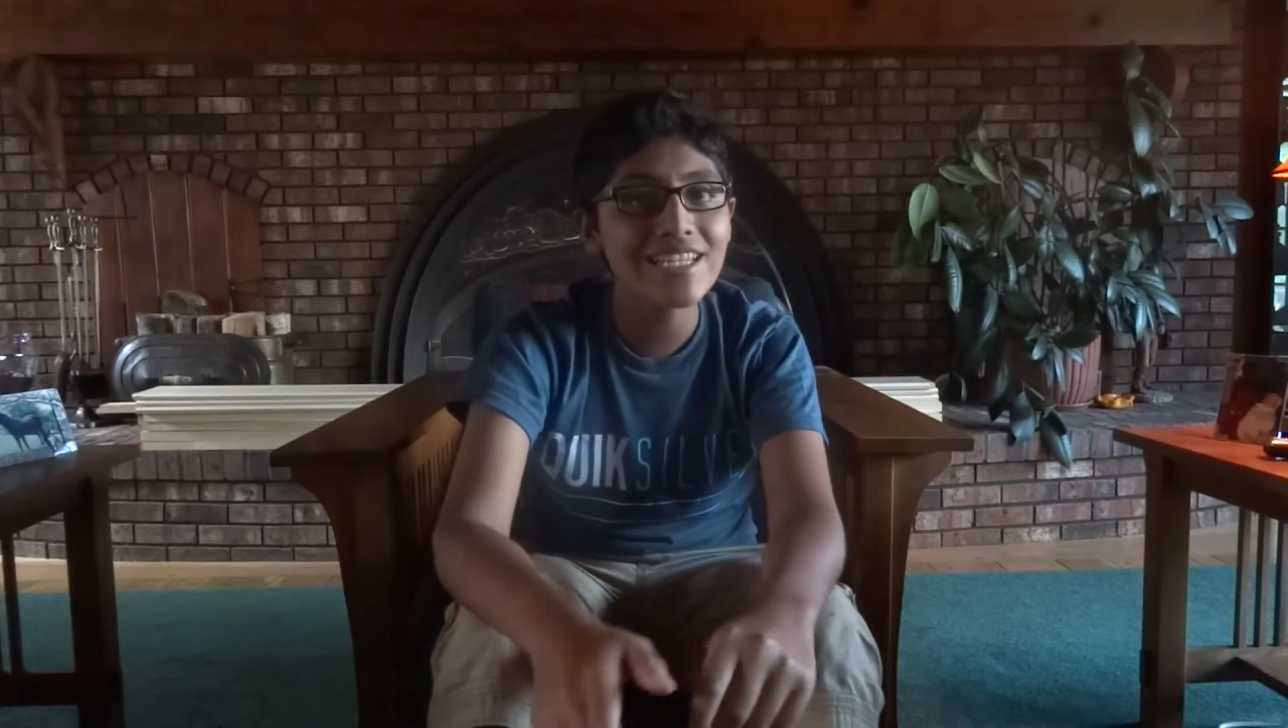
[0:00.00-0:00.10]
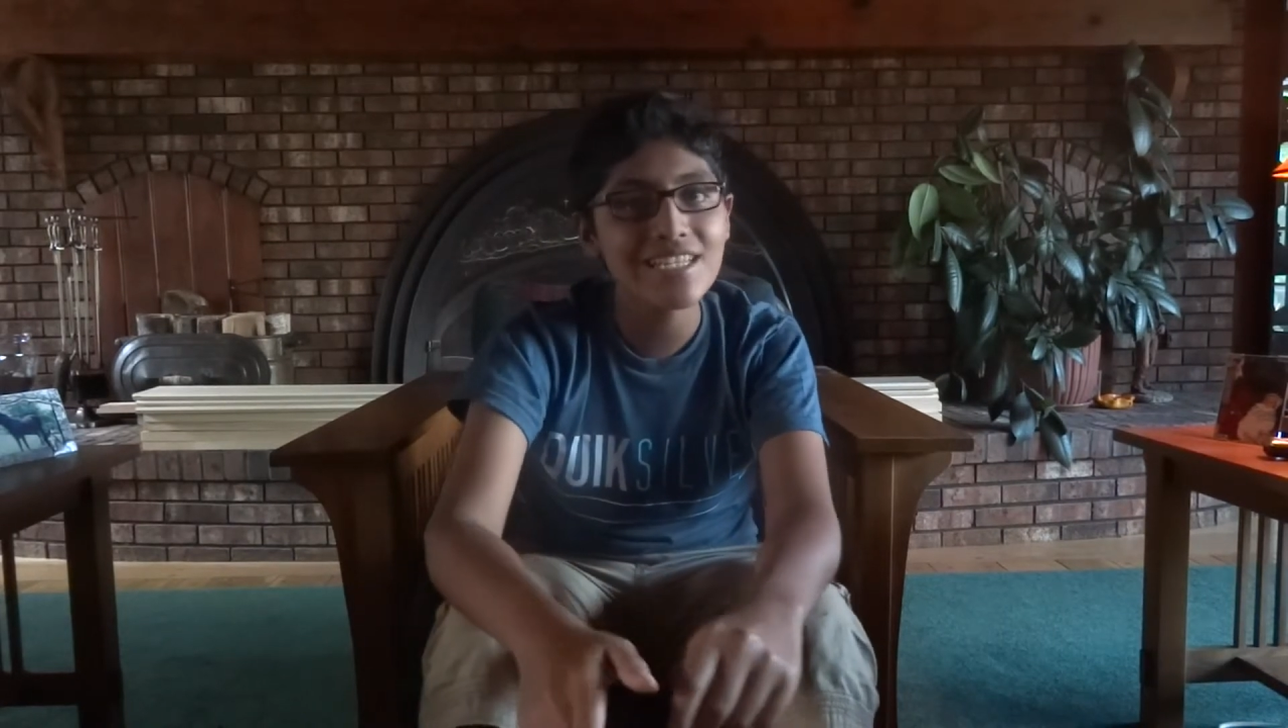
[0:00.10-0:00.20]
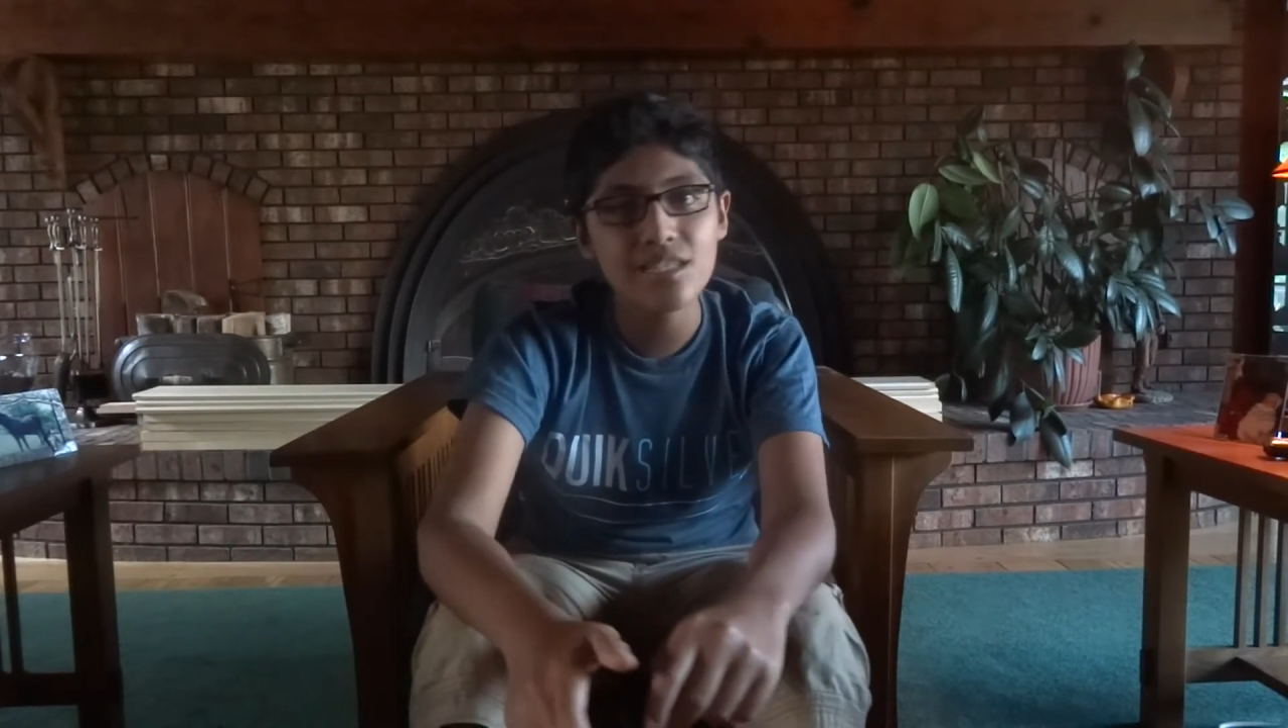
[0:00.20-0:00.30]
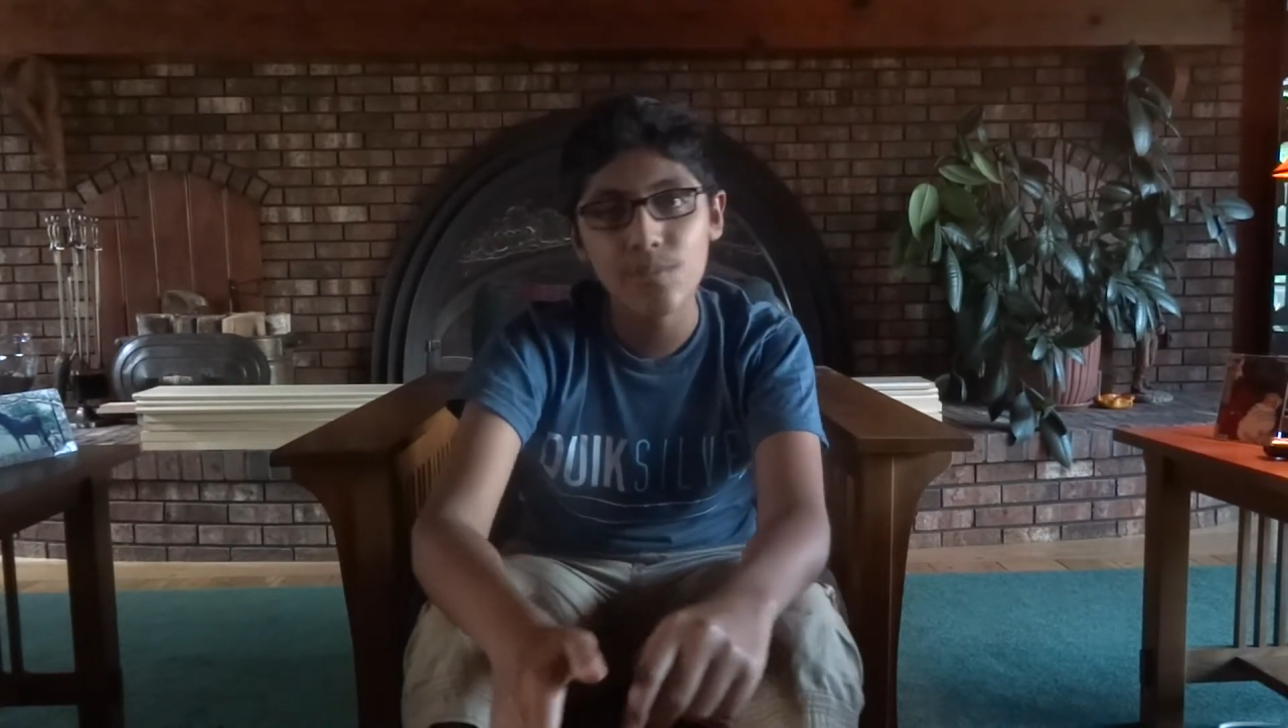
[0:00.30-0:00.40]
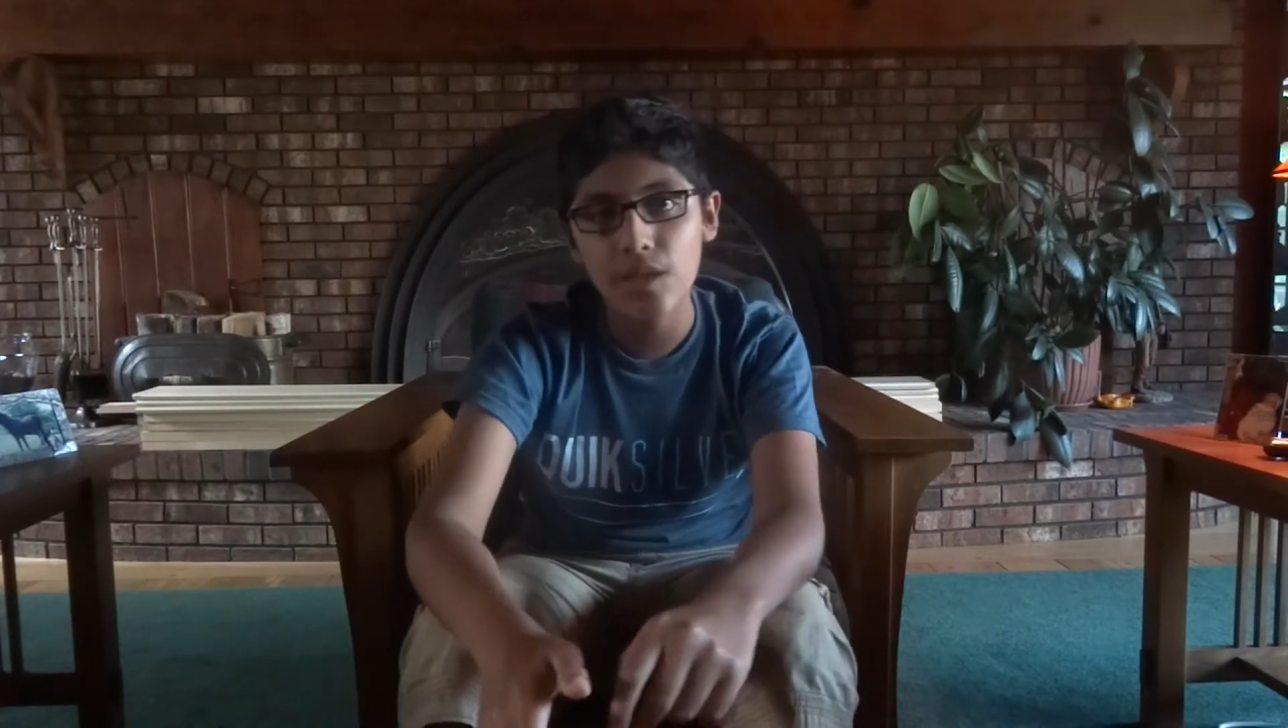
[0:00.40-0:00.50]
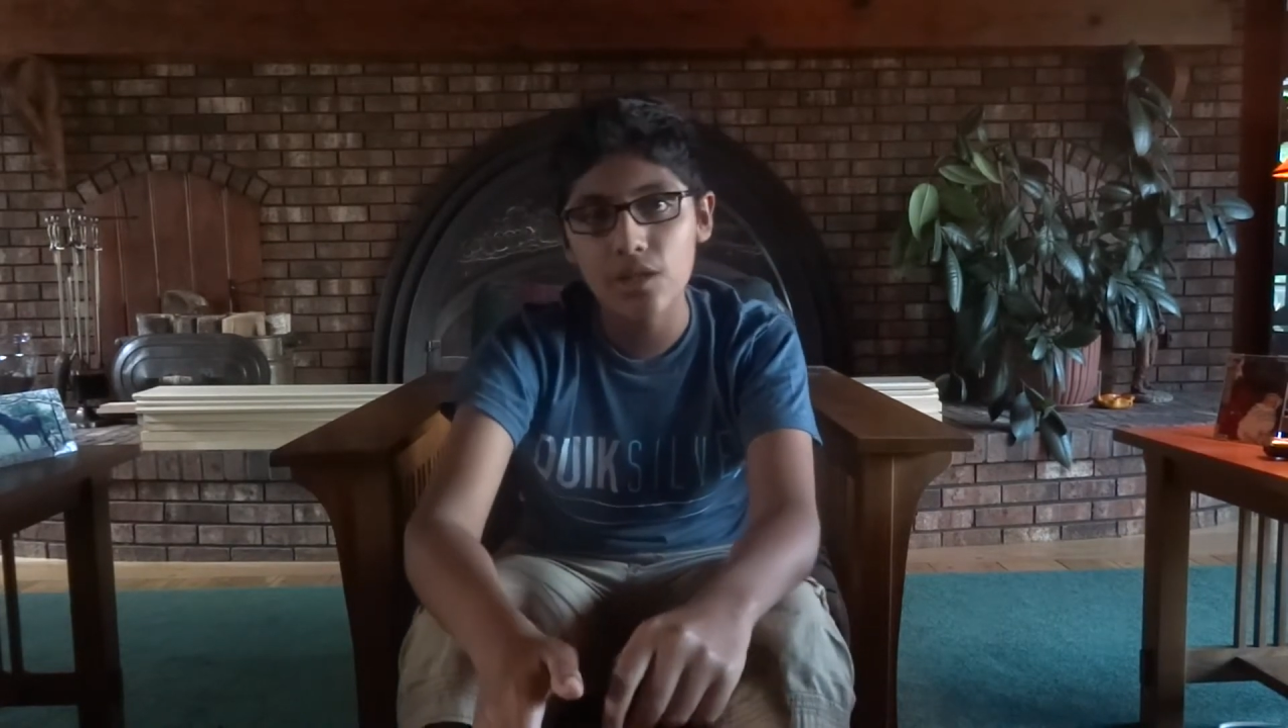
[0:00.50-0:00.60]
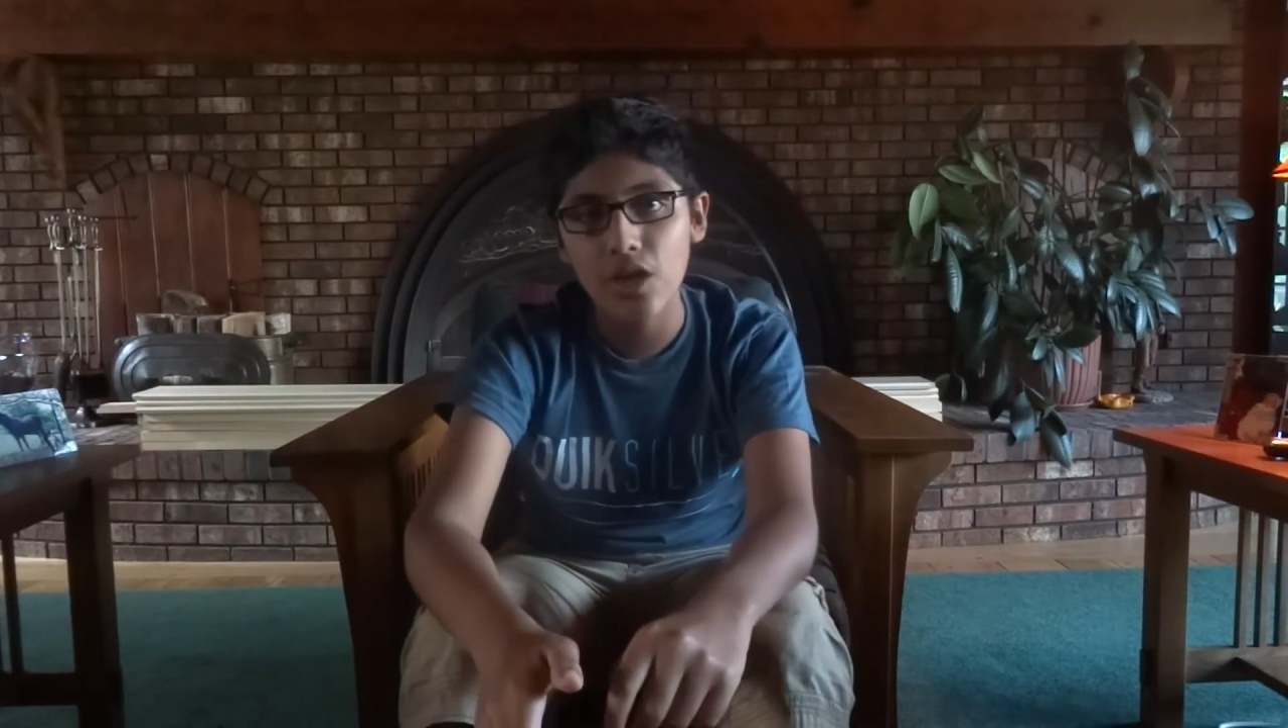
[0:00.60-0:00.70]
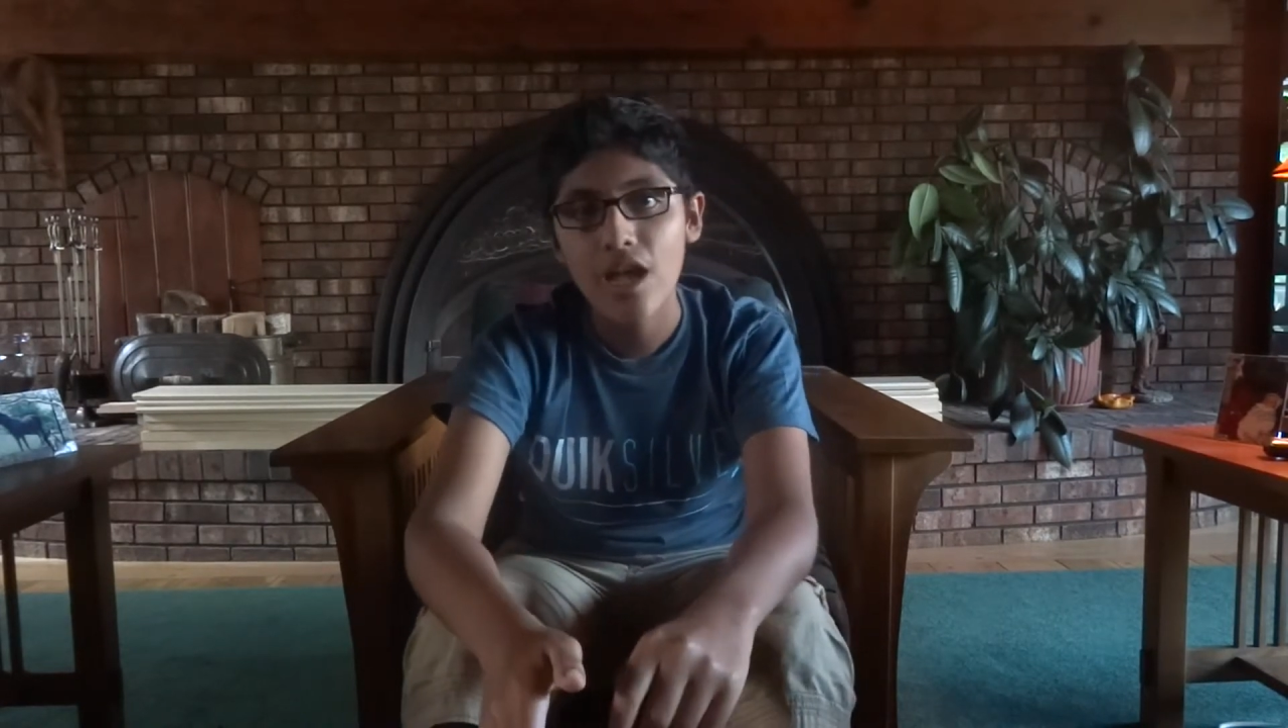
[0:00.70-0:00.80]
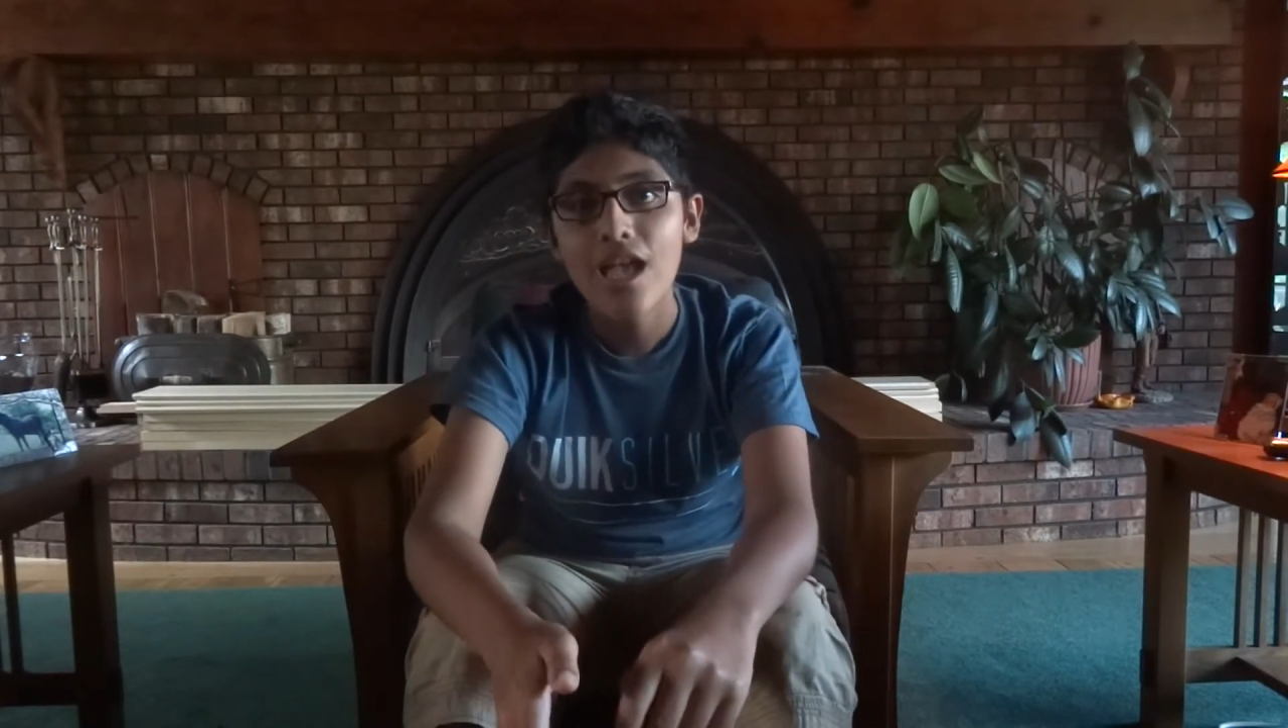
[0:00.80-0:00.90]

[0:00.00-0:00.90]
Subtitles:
Isabella